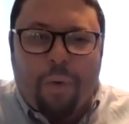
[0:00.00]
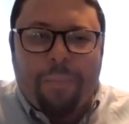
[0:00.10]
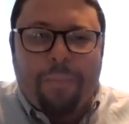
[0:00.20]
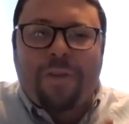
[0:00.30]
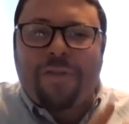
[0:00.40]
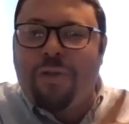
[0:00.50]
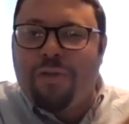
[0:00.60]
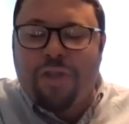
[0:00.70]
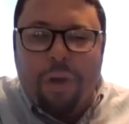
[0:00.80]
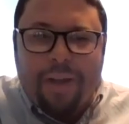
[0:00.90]
or mutav shu
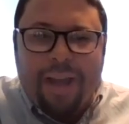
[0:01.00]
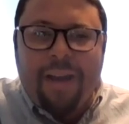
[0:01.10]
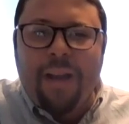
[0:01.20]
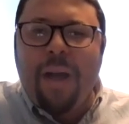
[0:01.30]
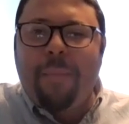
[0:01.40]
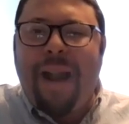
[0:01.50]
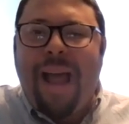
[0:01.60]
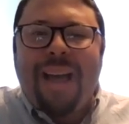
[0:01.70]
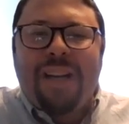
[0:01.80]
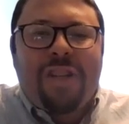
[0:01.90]
shogin, but
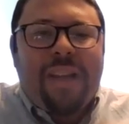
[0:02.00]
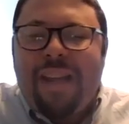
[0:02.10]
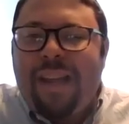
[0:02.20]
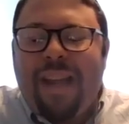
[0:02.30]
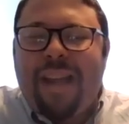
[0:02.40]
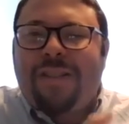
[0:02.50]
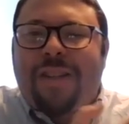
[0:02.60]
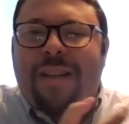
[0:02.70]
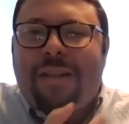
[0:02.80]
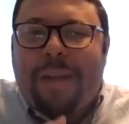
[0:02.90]
actually it
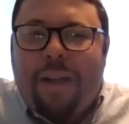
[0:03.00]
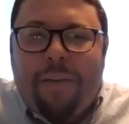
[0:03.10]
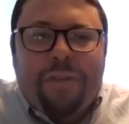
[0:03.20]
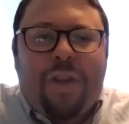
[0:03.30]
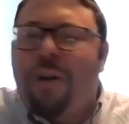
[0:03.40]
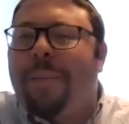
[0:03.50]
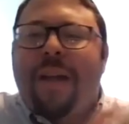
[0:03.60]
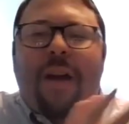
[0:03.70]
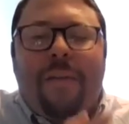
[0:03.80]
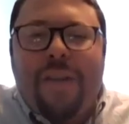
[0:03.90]
doesn't have to be kavod Torah, it can be
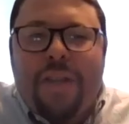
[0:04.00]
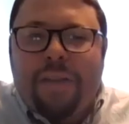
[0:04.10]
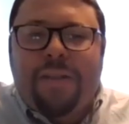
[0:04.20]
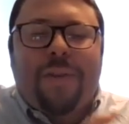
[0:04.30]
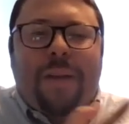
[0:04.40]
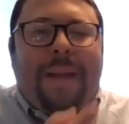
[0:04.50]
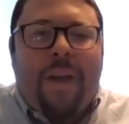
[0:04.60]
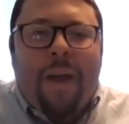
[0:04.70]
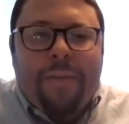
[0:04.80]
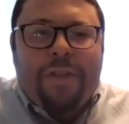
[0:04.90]
kavod Yom Tov, it can be
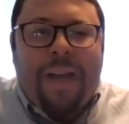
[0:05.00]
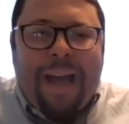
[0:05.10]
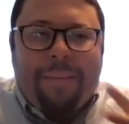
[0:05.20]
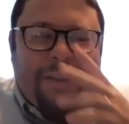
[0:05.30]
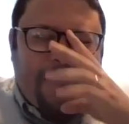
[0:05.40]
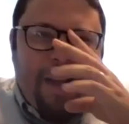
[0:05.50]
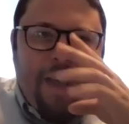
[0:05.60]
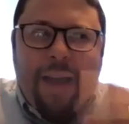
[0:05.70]
kavod Shabbos,